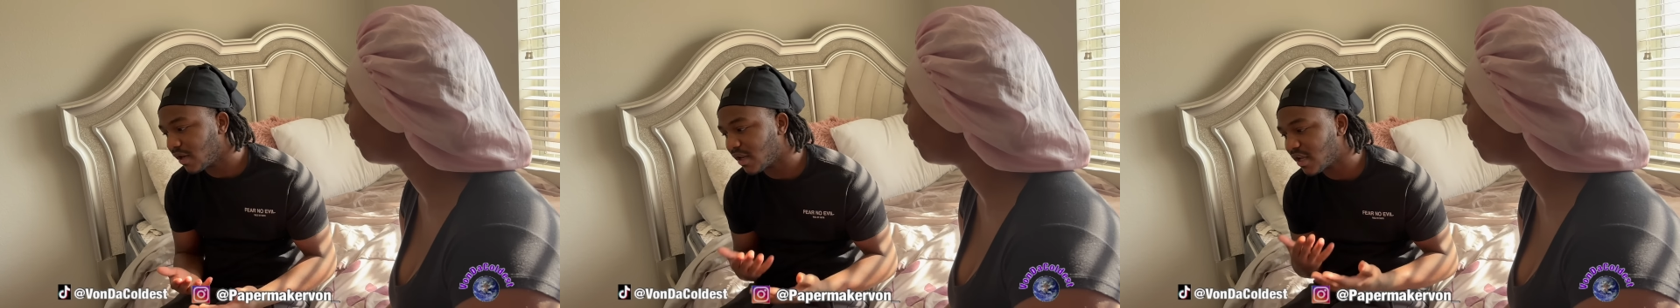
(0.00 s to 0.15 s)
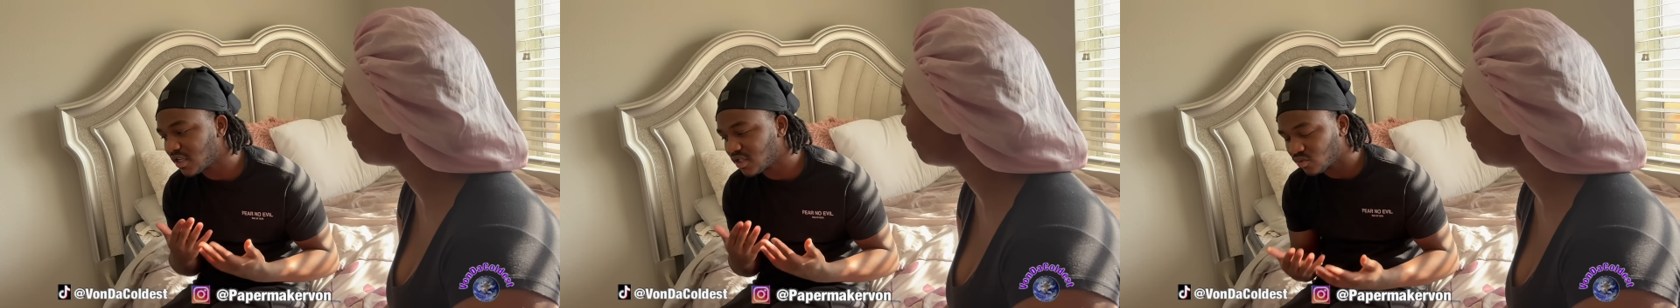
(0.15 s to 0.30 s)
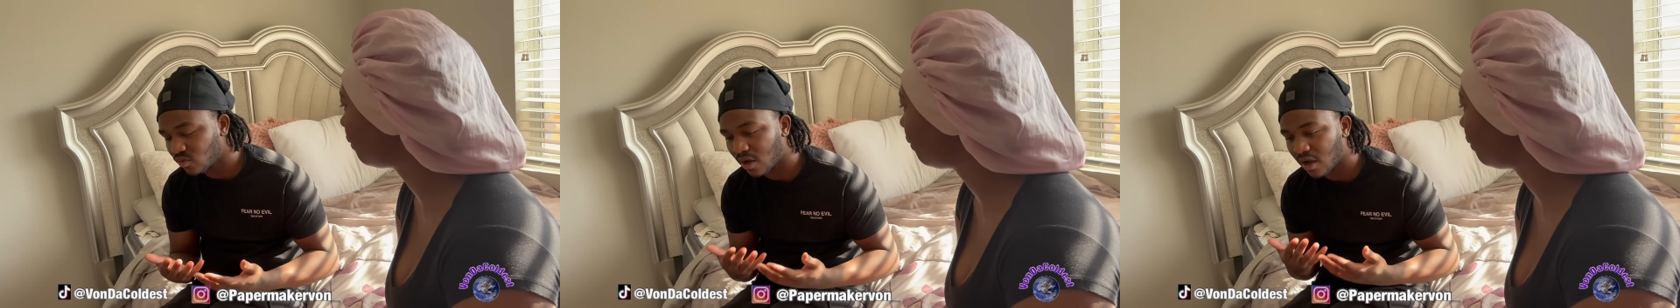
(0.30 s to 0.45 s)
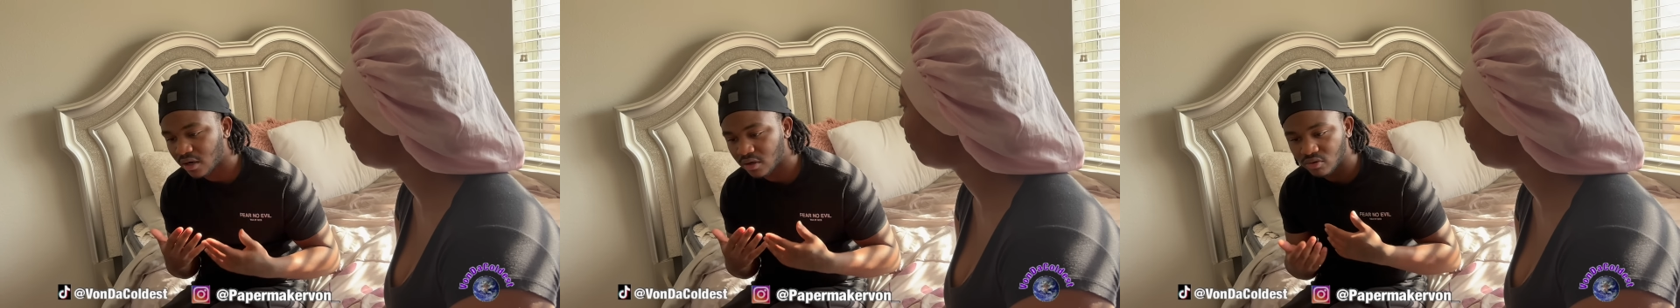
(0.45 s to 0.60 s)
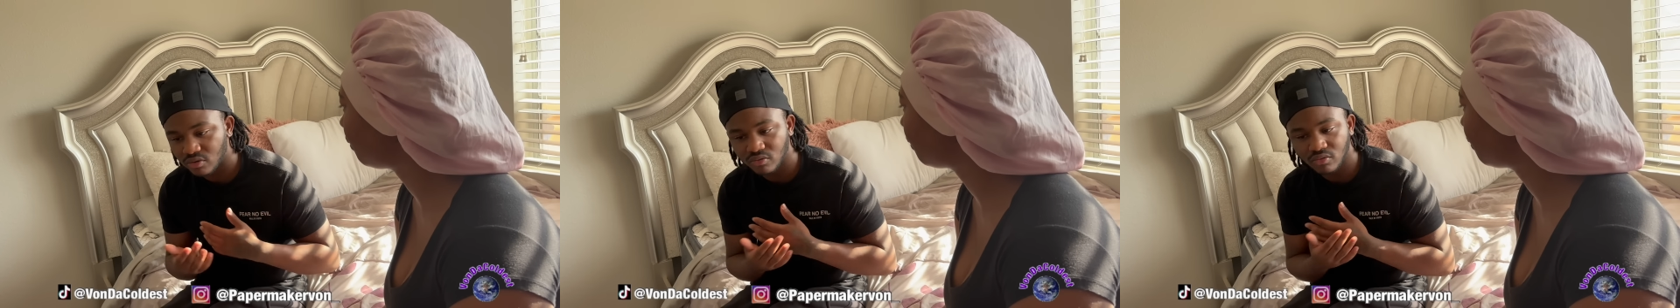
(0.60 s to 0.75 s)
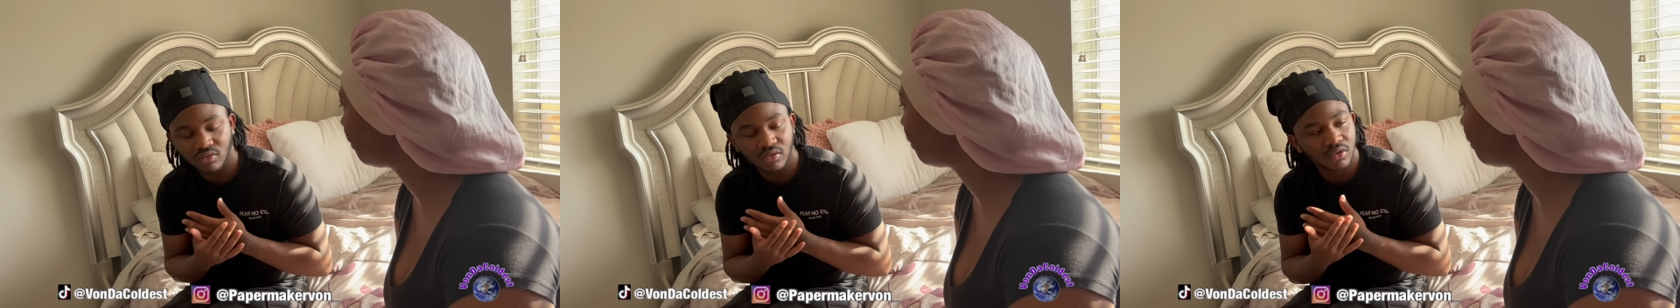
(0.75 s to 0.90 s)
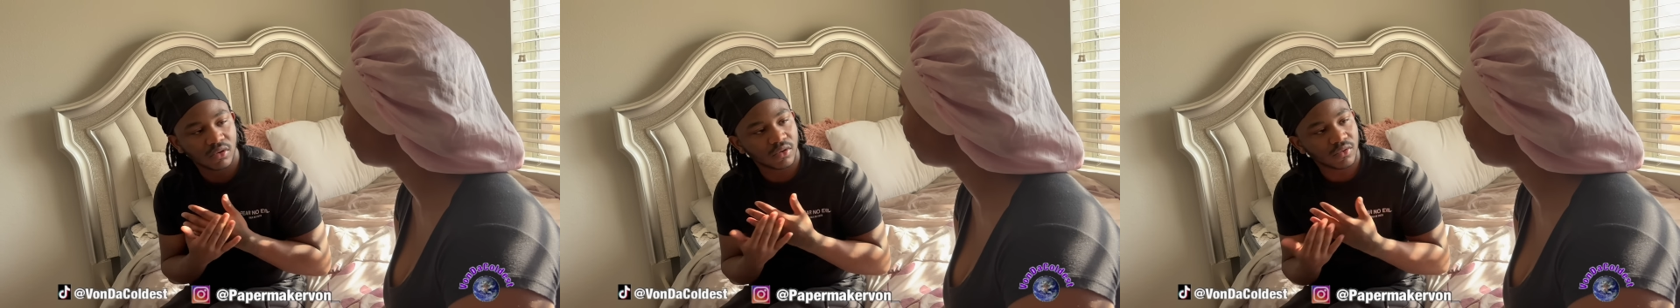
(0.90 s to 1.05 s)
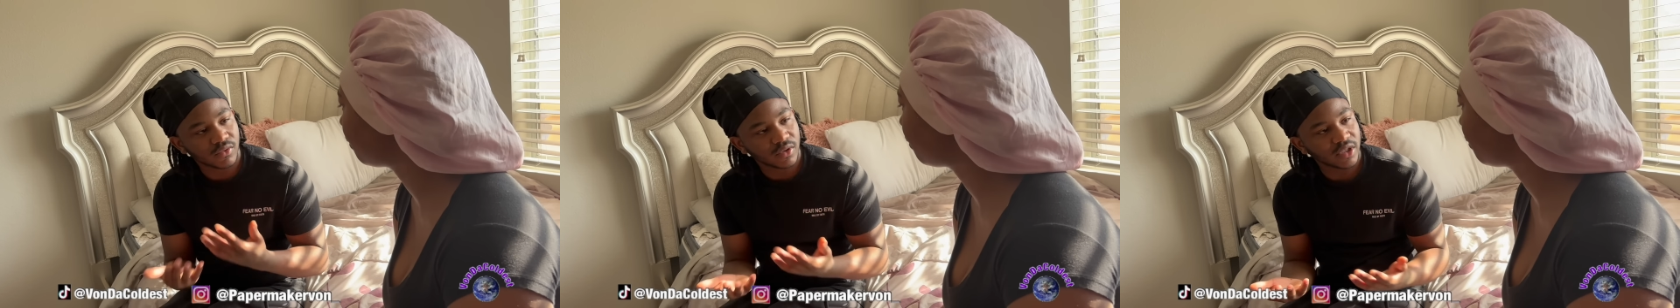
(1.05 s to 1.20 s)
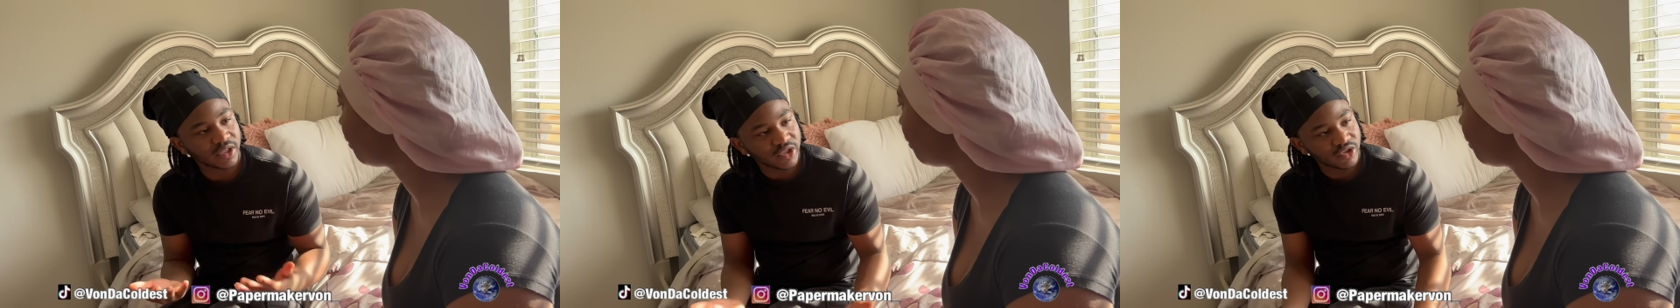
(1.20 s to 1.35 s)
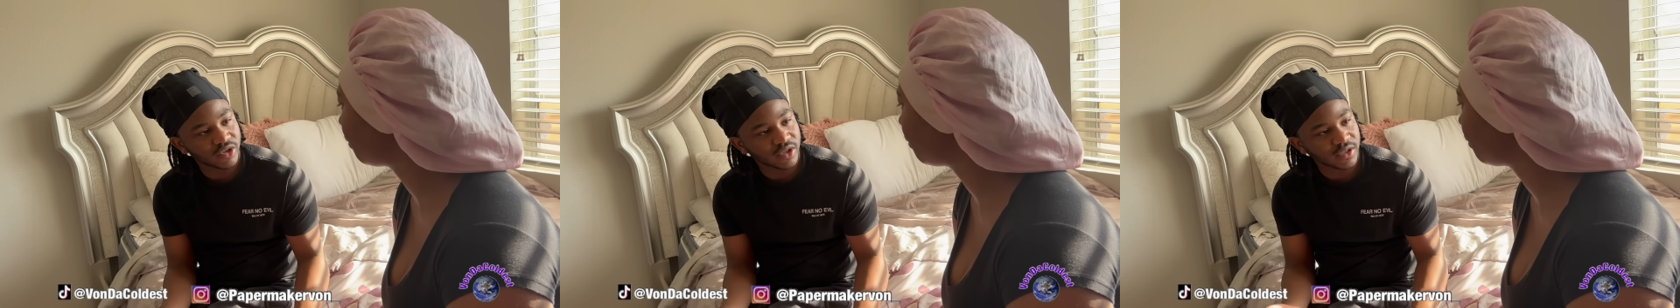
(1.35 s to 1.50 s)
that's why I don't
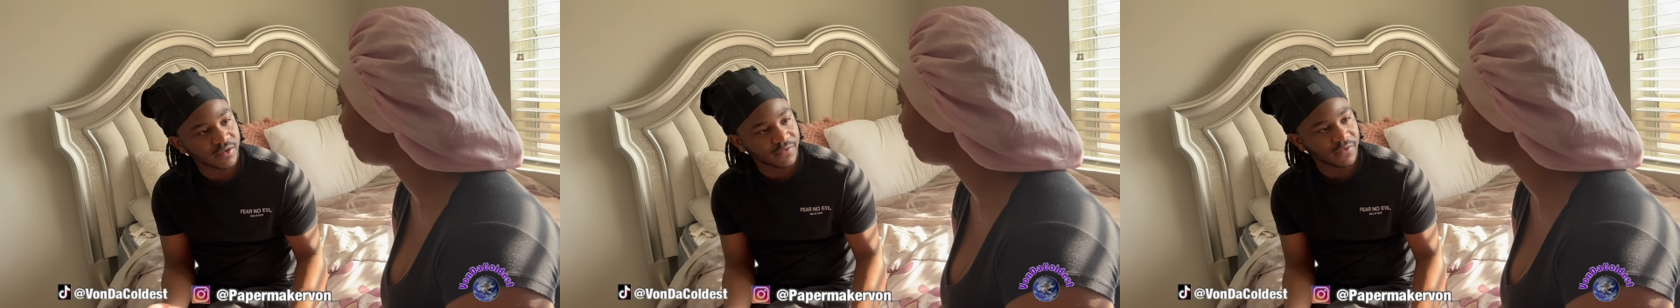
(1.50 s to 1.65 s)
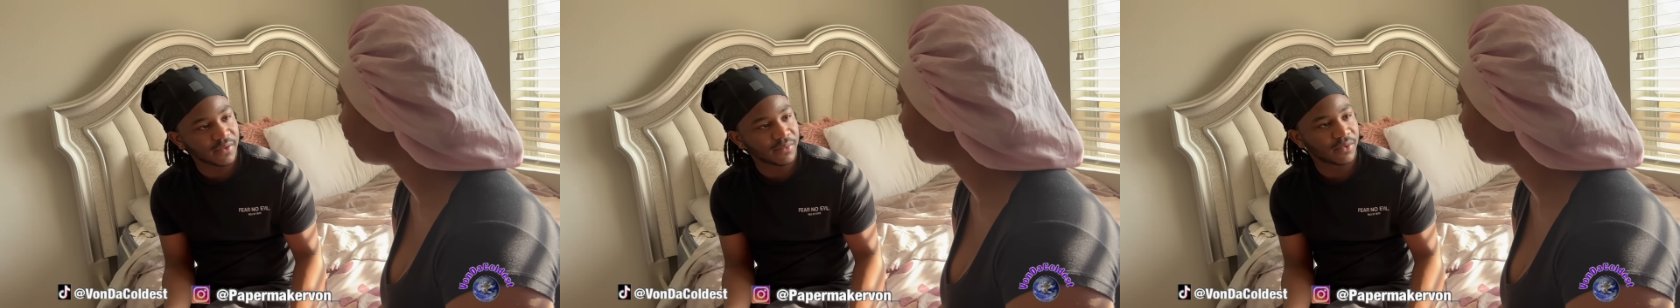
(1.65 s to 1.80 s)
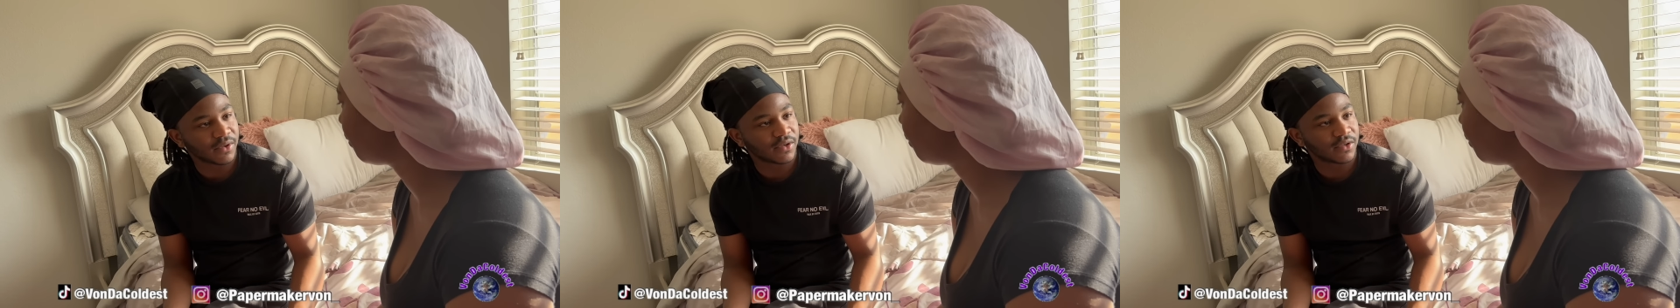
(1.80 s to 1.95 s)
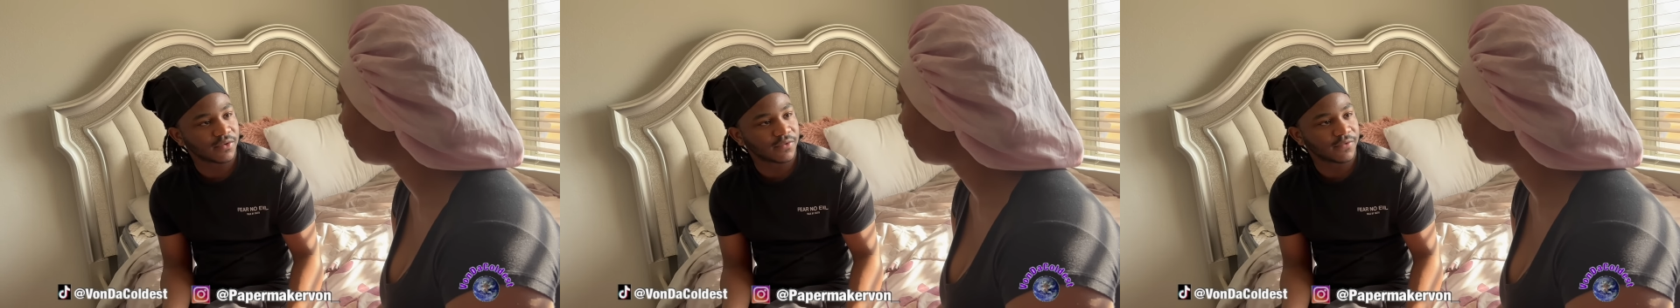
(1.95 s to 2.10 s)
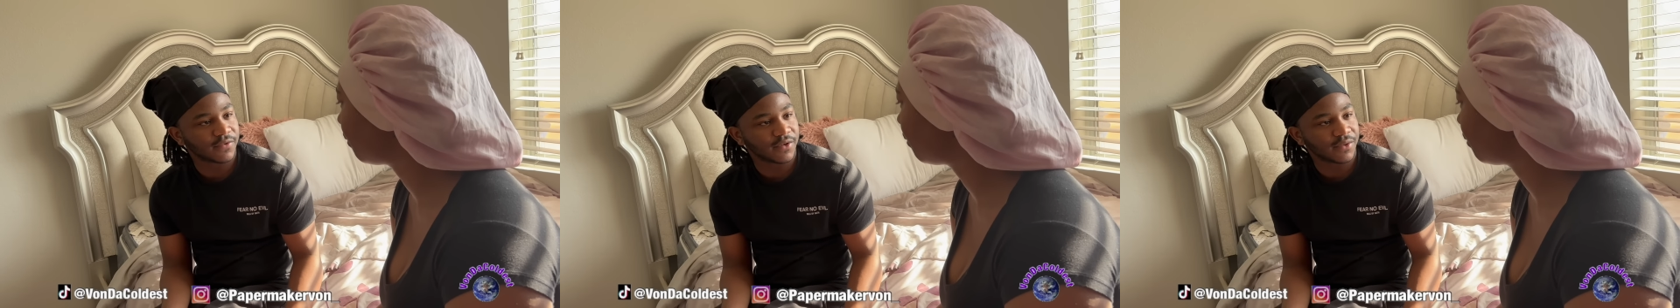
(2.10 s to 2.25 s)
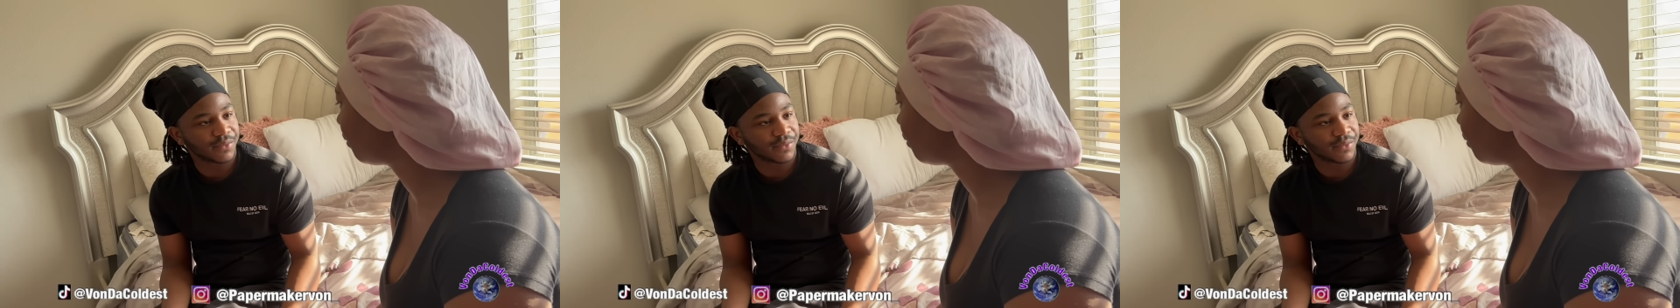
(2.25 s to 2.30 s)
really trust females, you feel